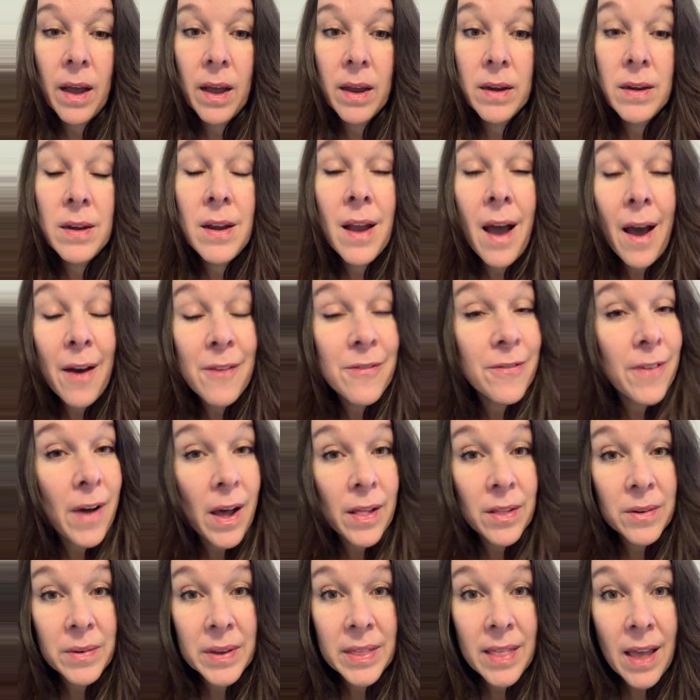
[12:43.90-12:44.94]
not
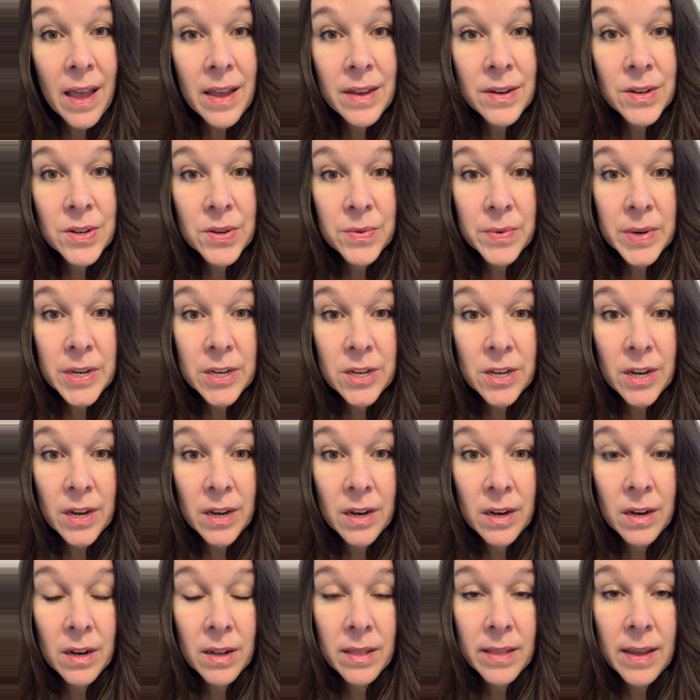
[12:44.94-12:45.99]
following that
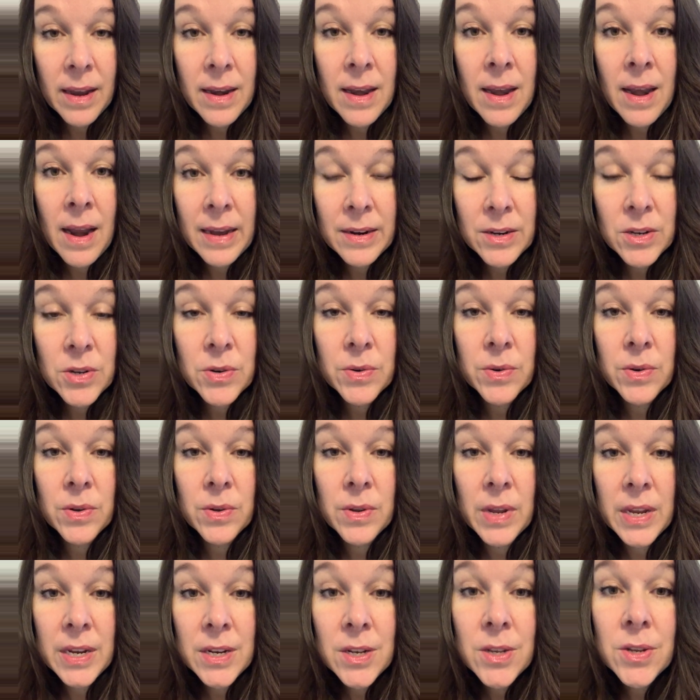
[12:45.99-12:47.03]
intuition, that natural
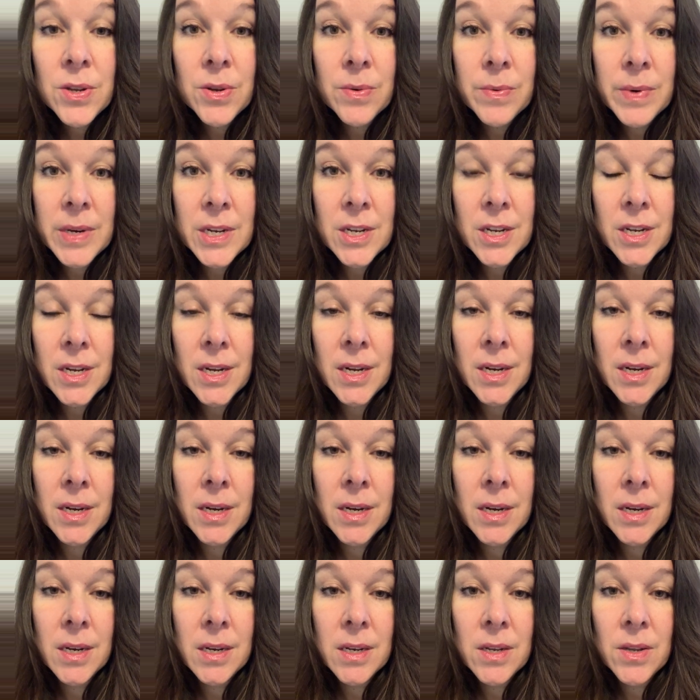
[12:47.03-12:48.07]
intuition
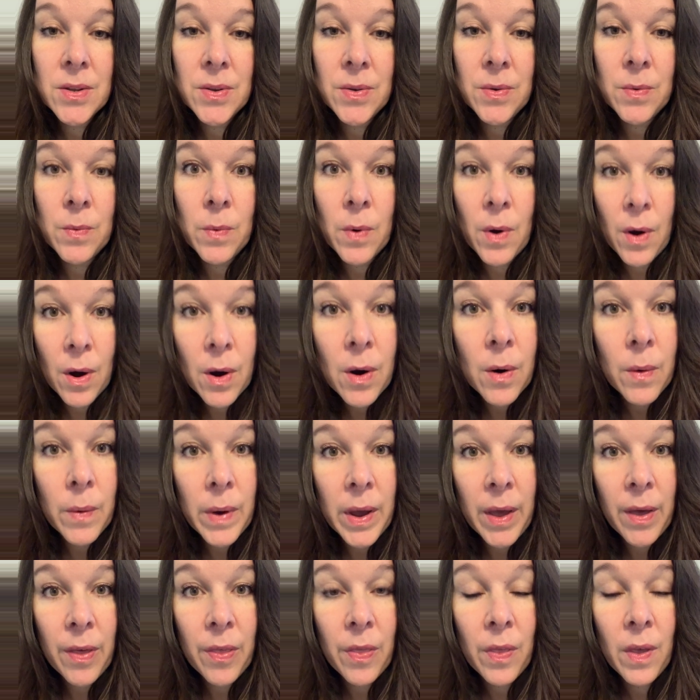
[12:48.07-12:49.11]
to work
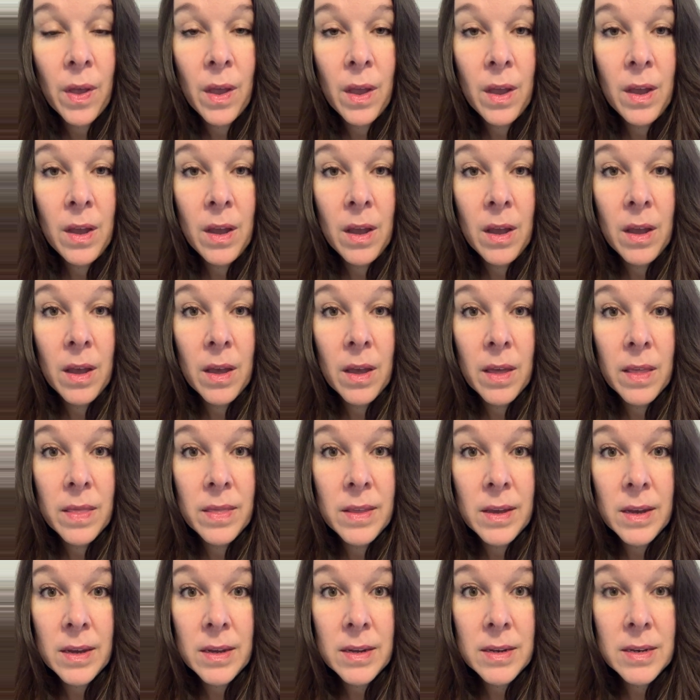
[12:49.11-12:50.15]
with
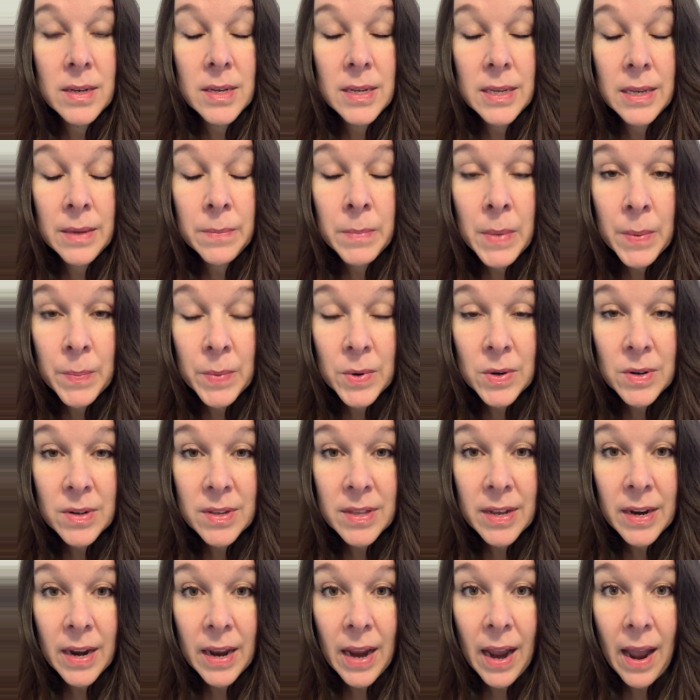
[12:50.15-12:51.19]
the team members
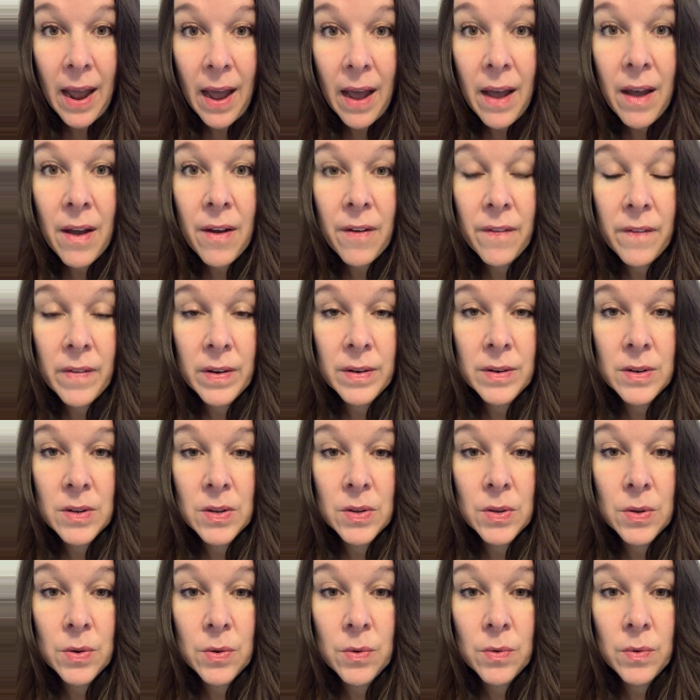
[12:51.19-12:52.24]
that I have, and
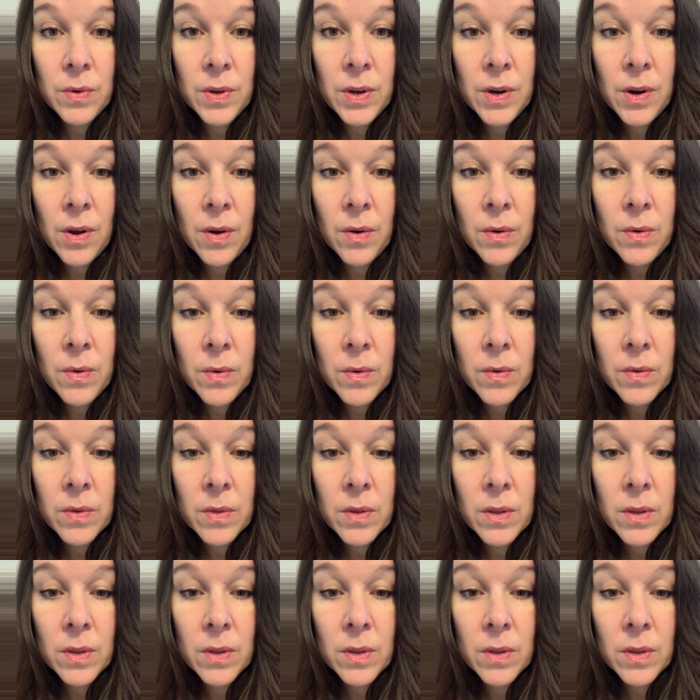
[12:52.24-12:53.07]
to, you know,